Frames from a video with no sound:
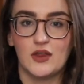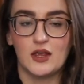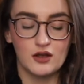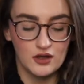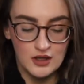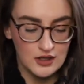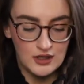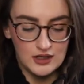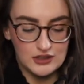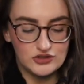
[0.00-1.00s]
Like,
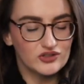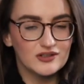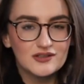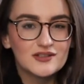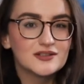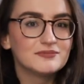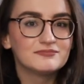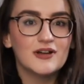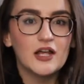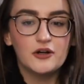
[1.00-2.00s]
it's just,
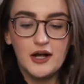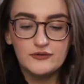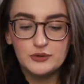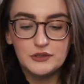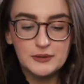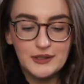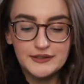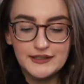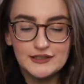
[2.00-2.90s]
I don't have to worry about it.